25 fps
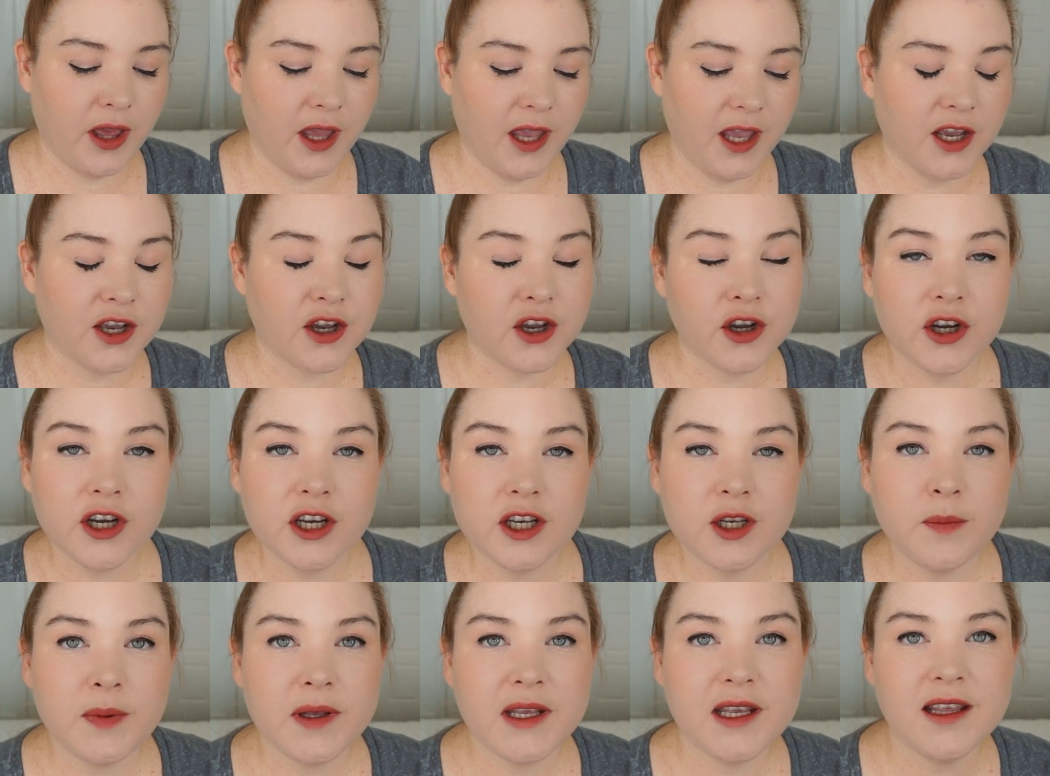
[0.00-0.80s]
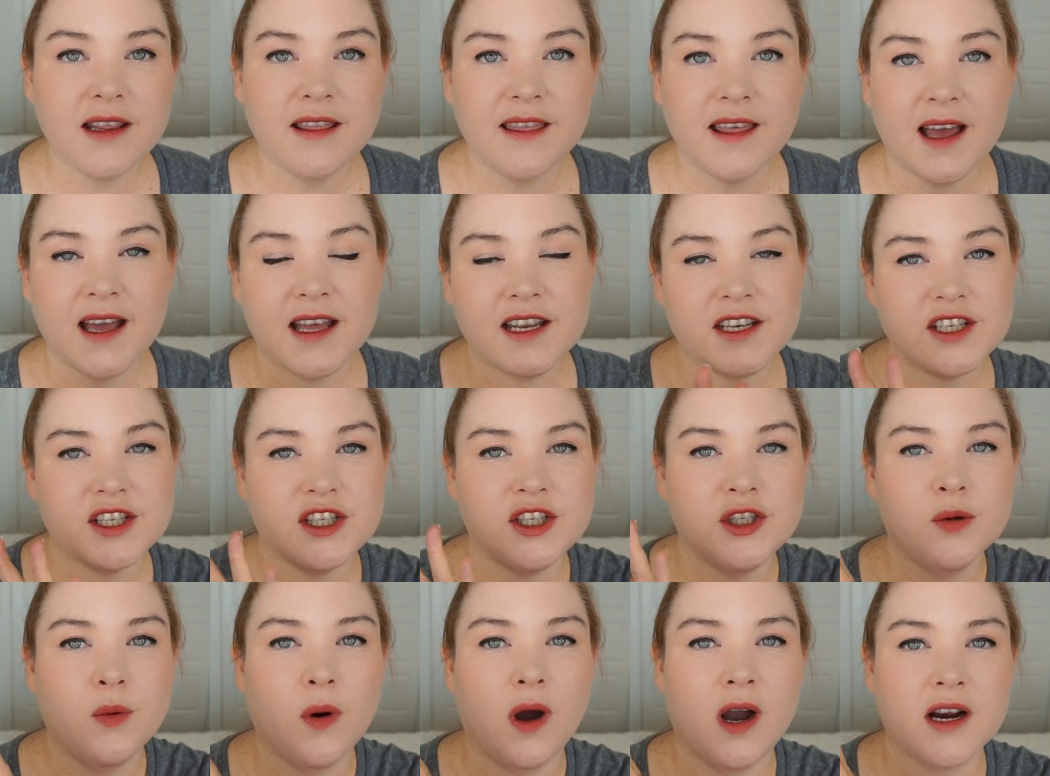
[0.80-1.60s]
it could be that
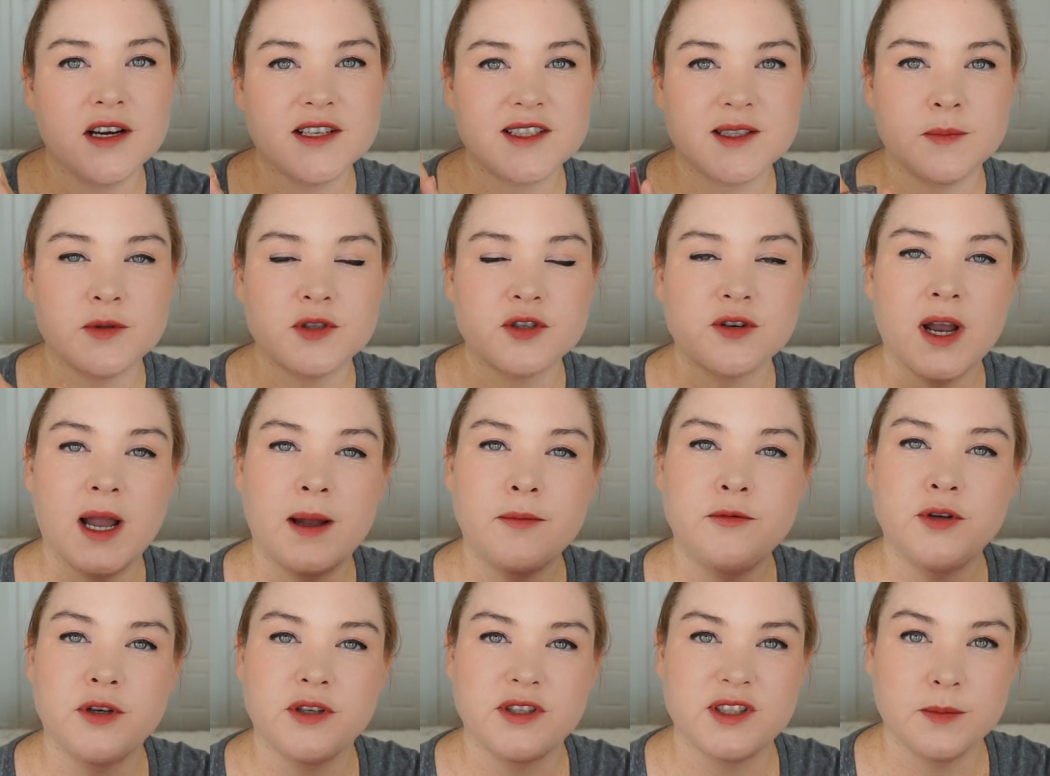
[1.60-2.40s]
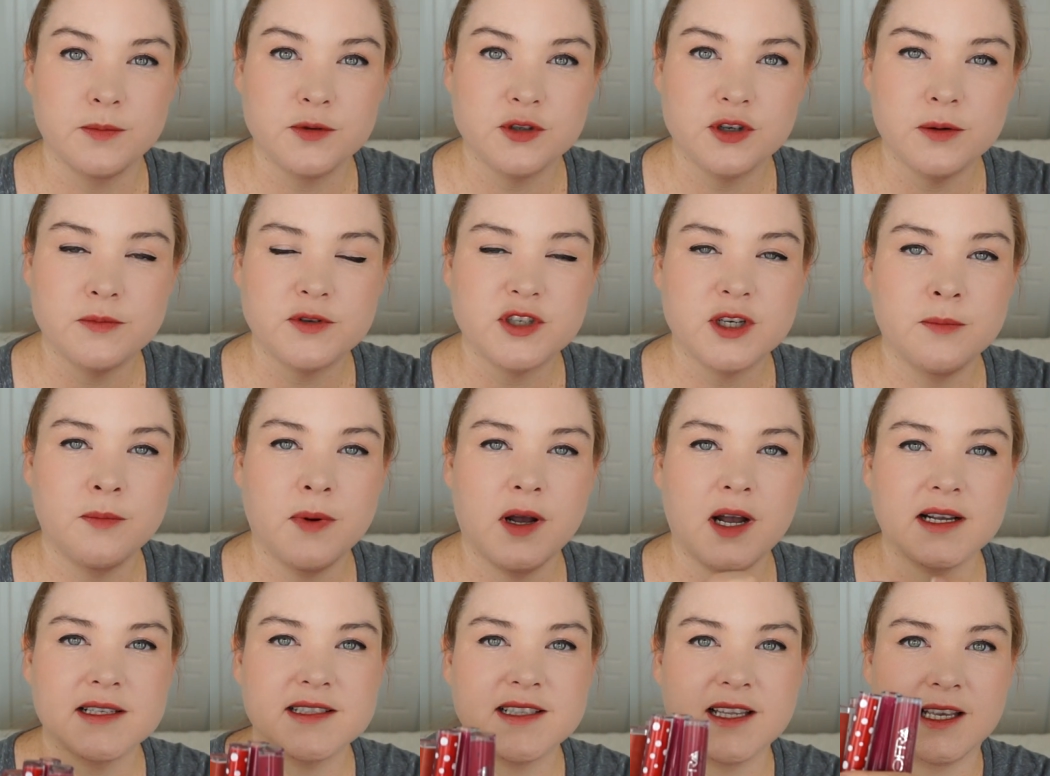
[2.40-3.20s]
you are subscribed to a subscription
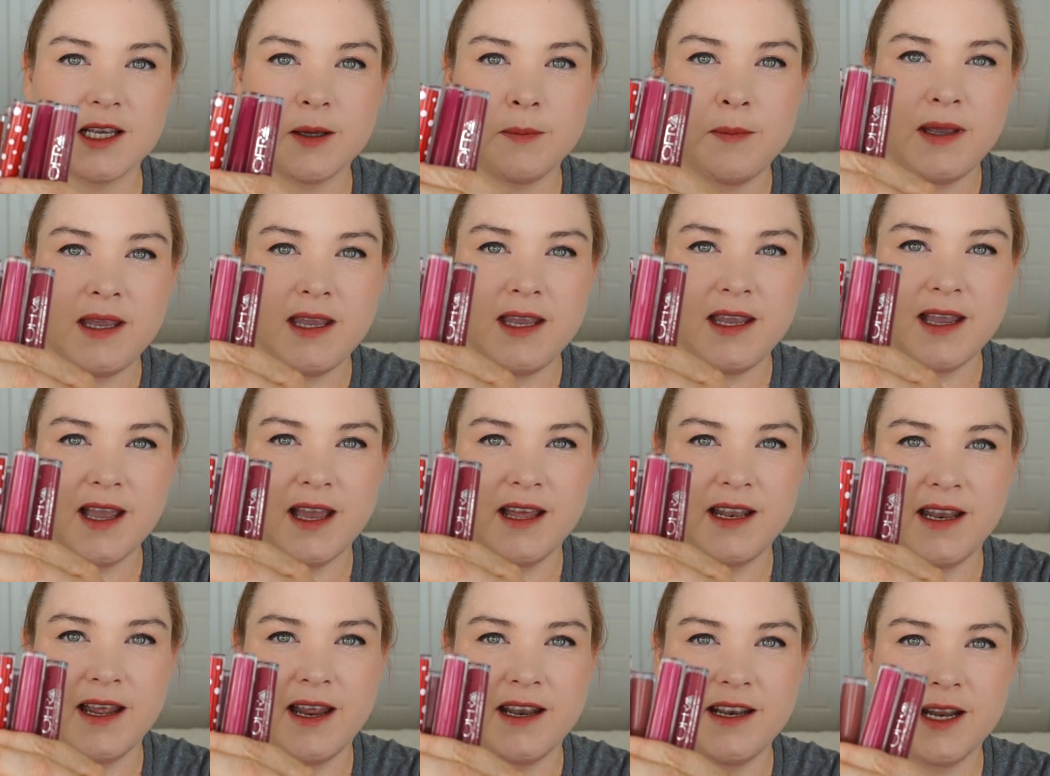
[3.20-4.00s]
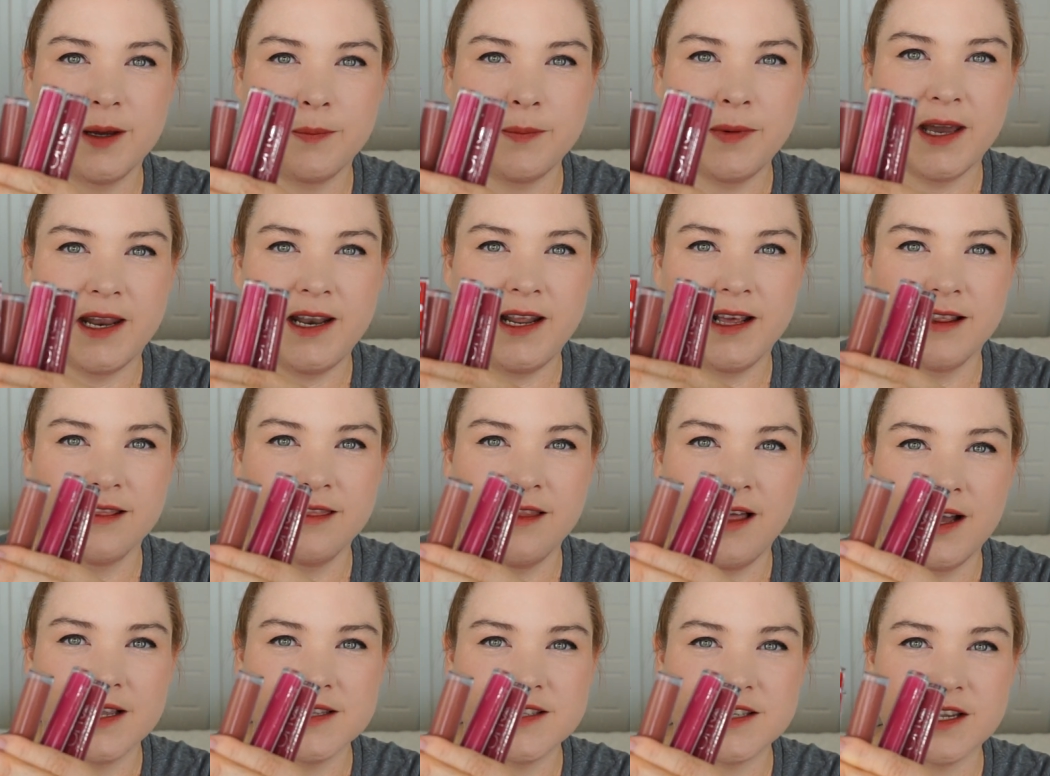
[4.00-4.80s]
box like me and end up getting
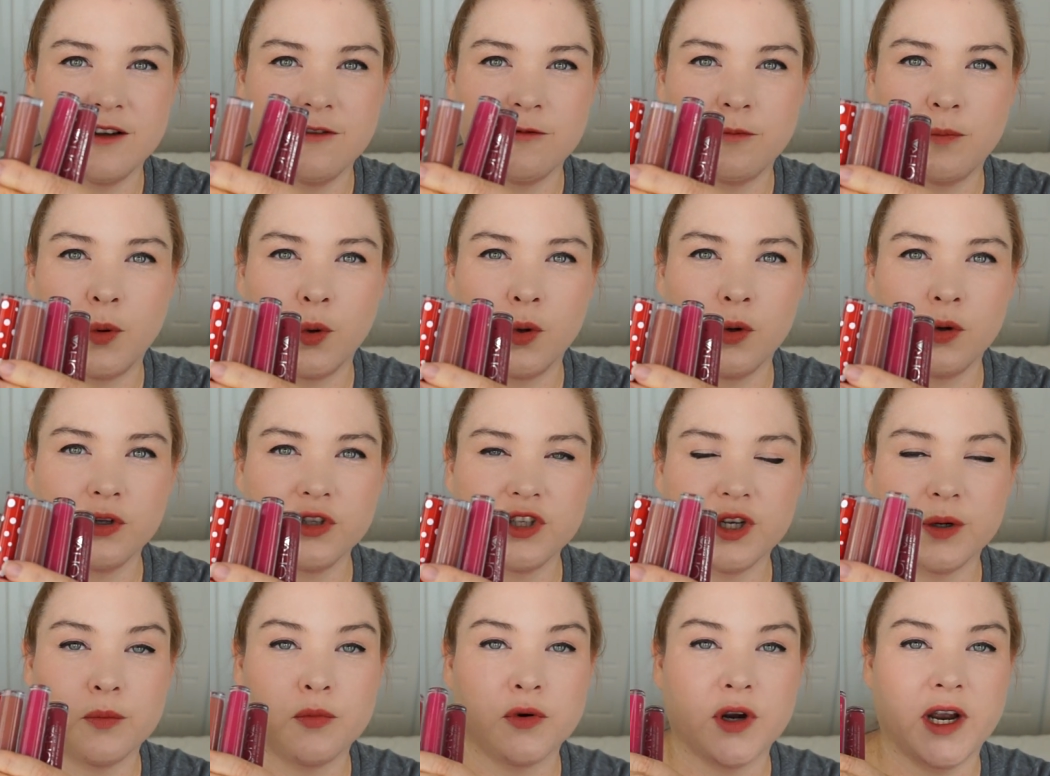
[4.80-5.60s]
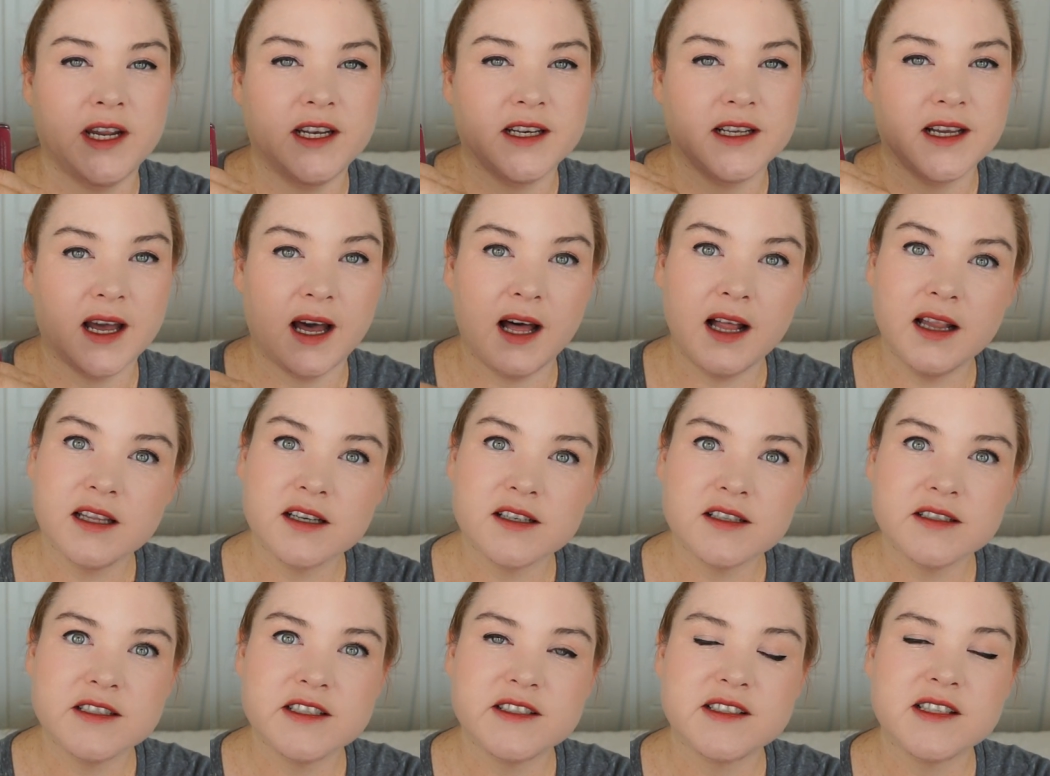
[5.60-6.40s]
lots of bold, bright
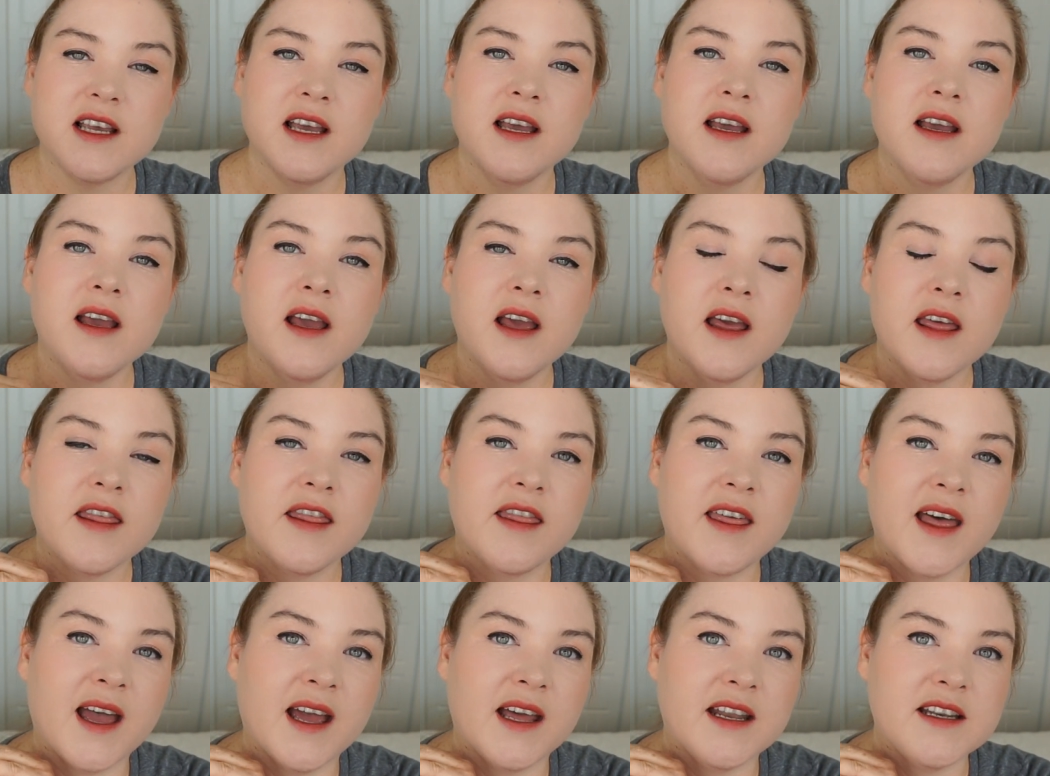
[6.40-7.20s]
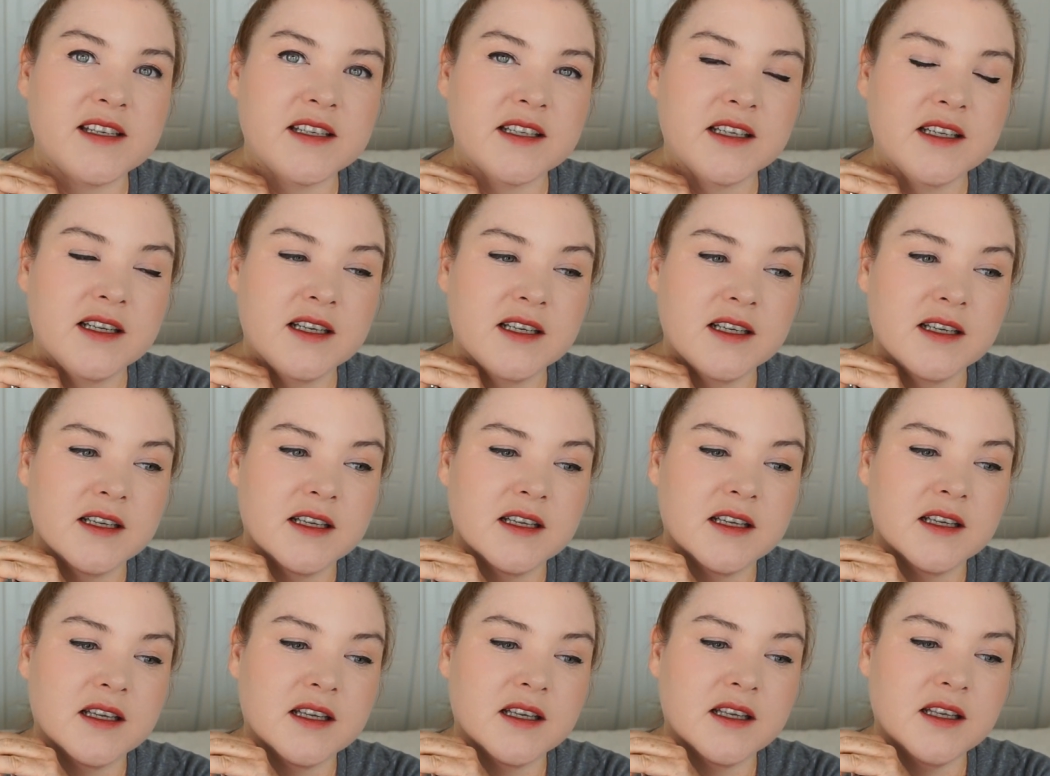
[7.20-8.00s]
colors that
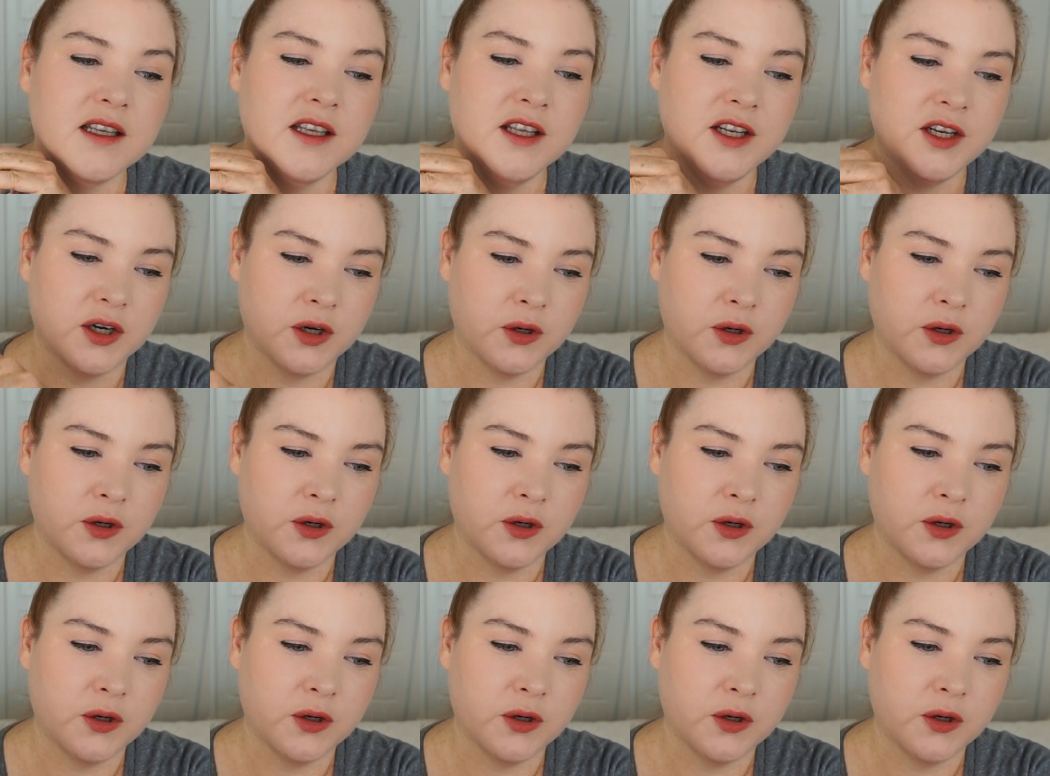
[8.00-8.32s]
you